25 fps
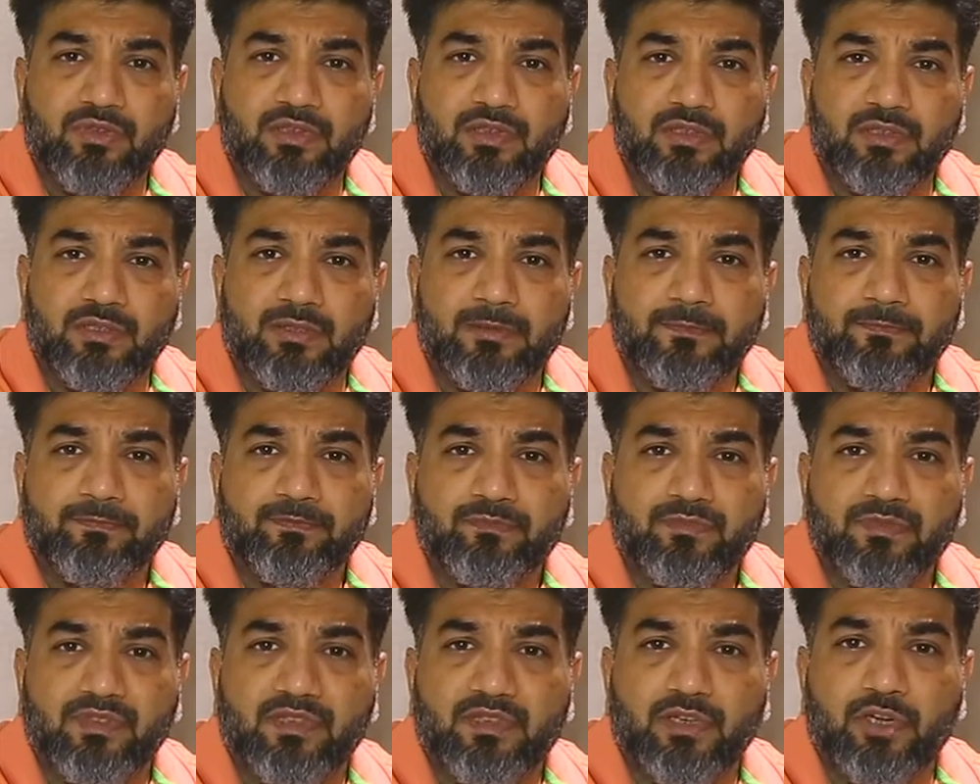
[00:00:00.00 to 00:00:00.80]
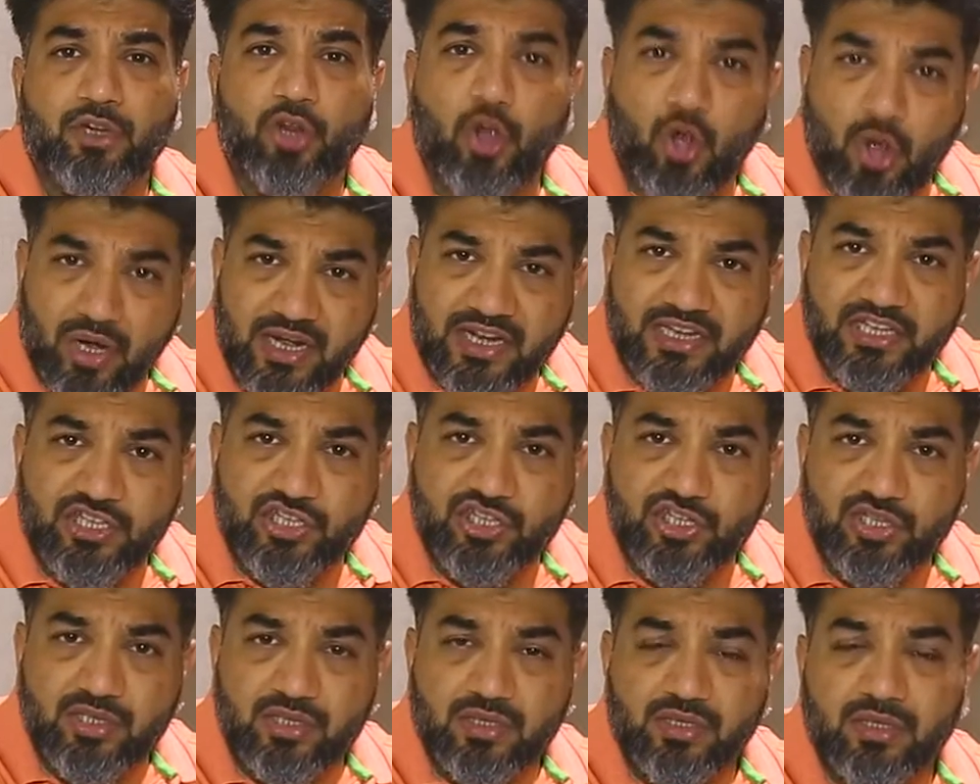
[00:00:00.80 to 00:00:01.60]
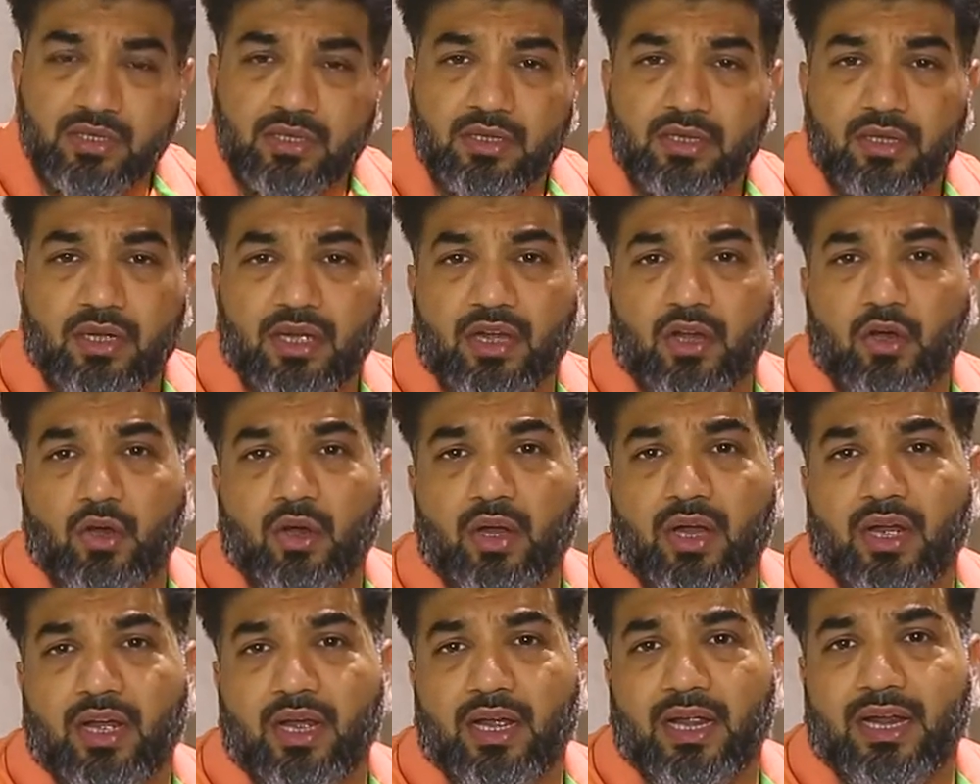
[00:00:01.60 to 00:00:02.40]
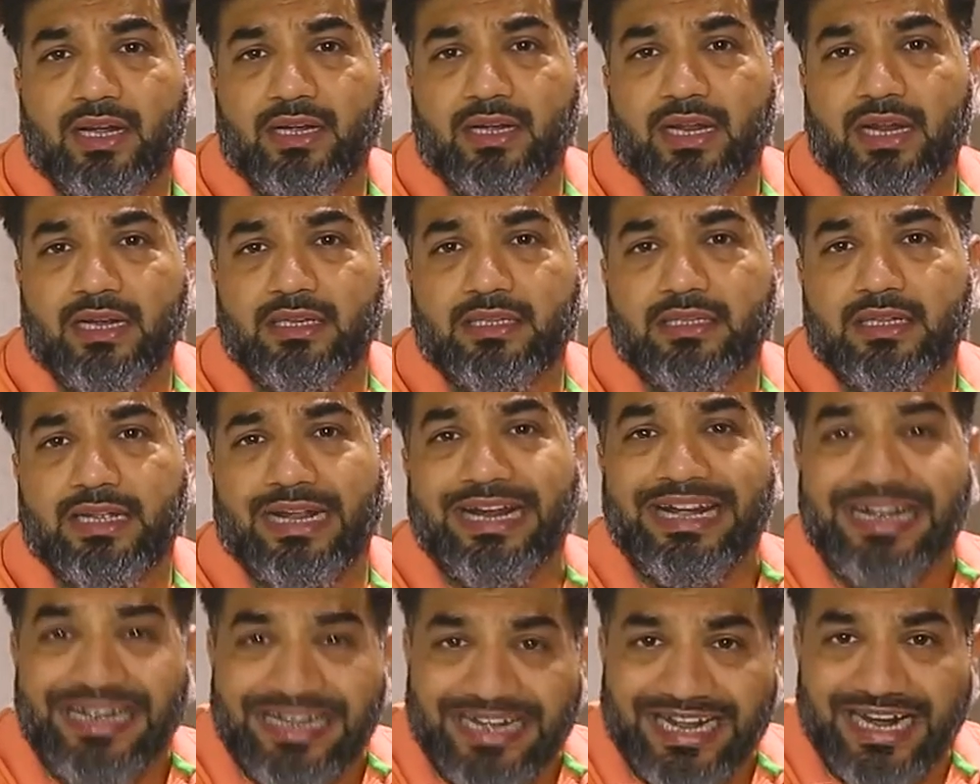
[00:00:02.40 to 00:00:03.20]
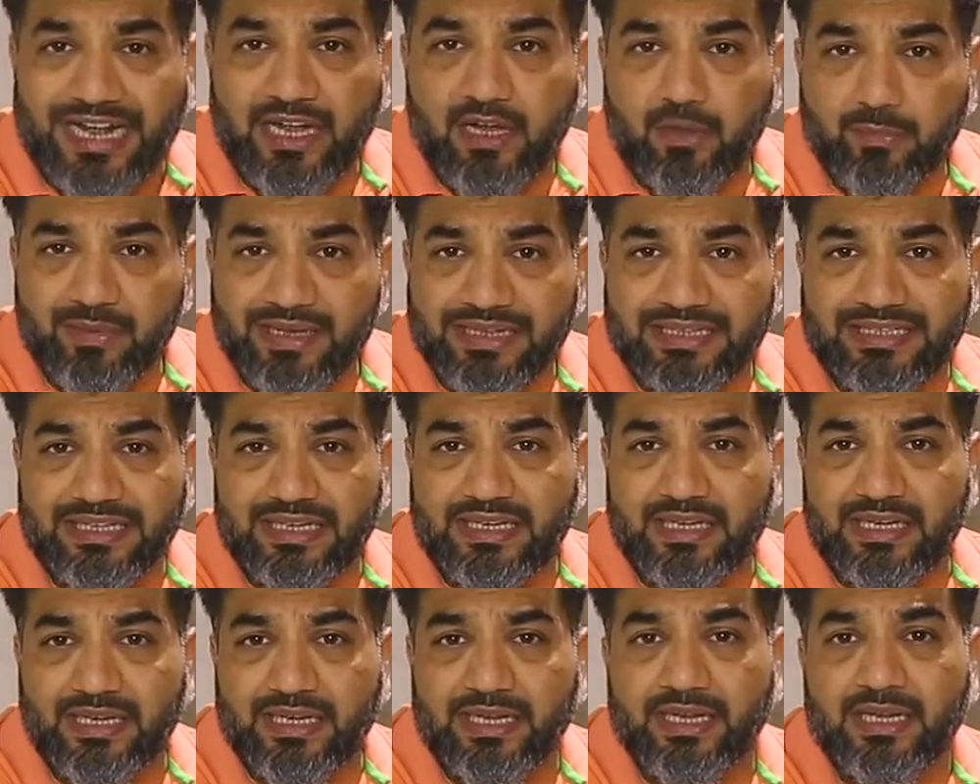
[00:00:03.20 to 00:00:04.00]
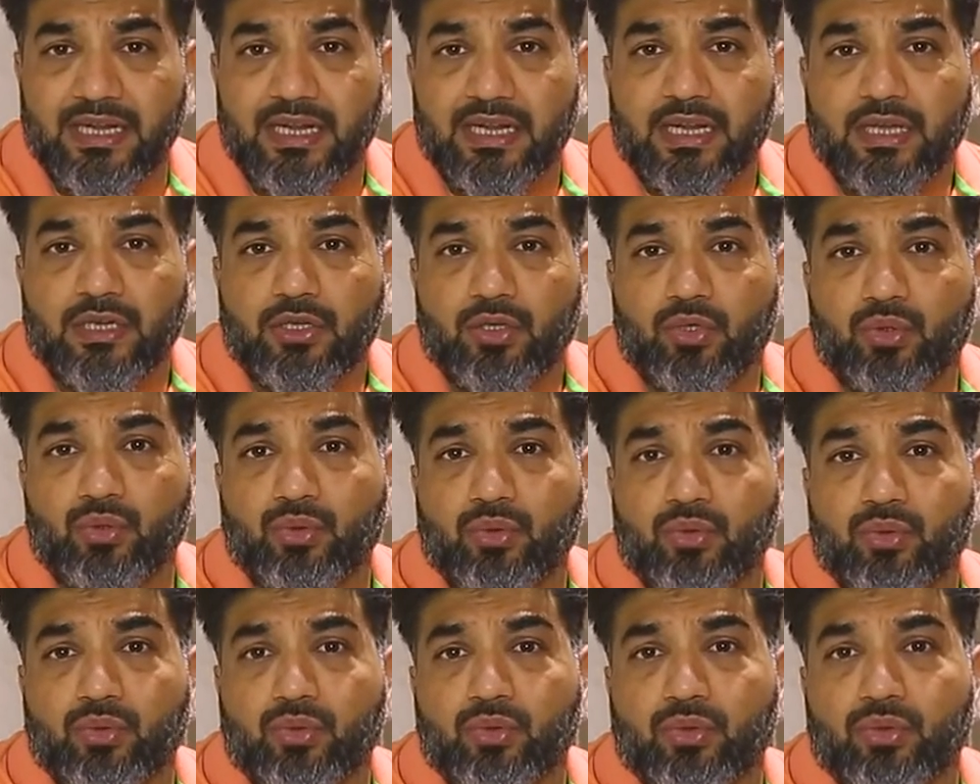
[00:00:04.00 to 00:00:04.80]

the the knowledge uh, uh, and and the intent basically to